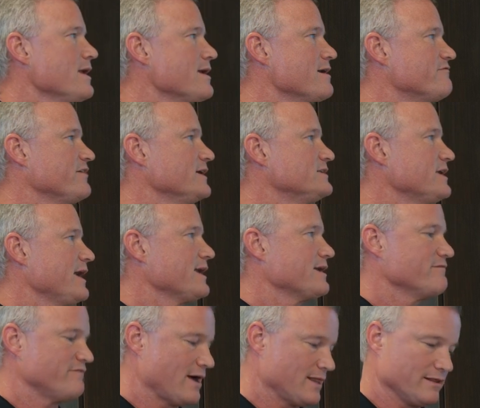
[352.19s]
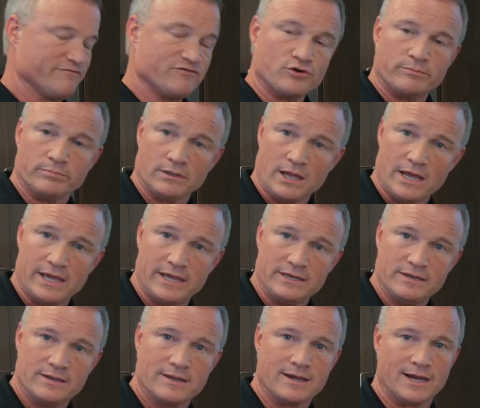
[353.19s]
If I take a vial of your
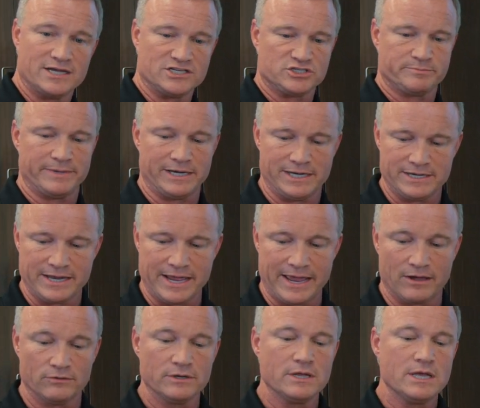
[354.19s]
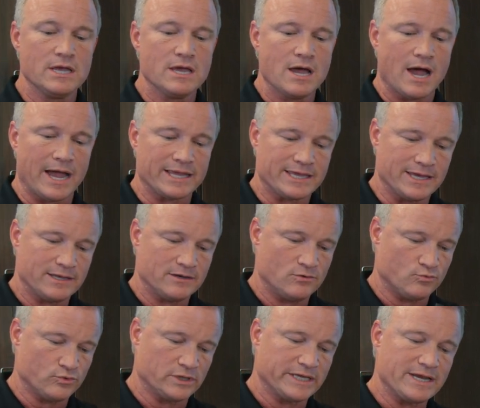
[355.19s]
blood, I spin it down, I get
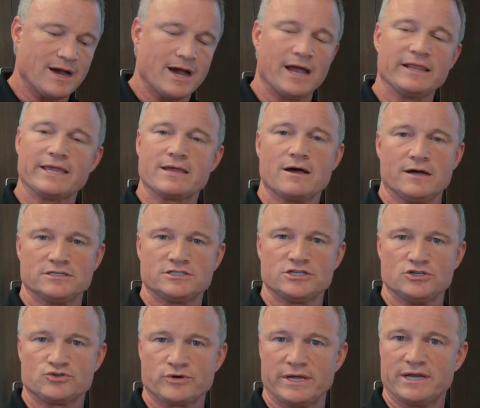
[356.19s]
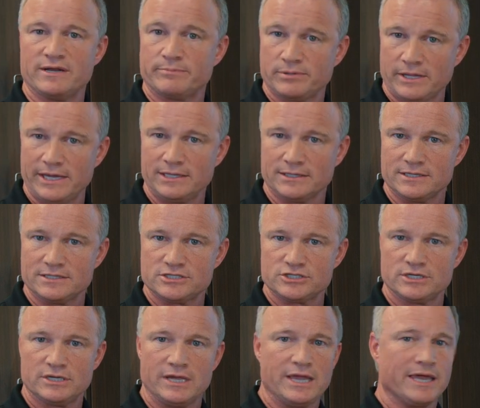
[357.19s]
really highly concentrated
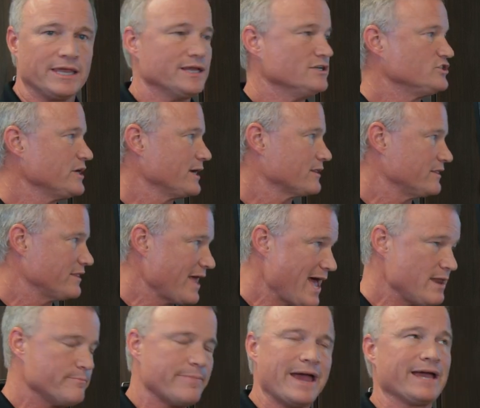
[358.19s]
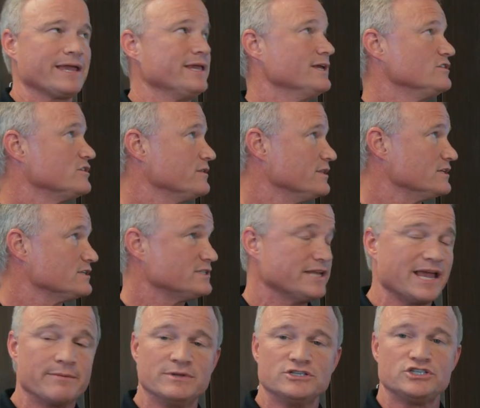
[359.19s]
platelets and inject that back into this
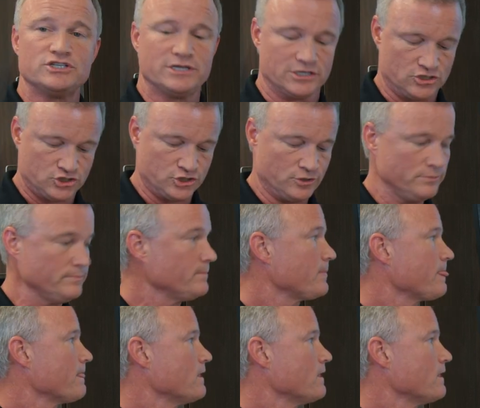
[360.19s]
damaged tissue.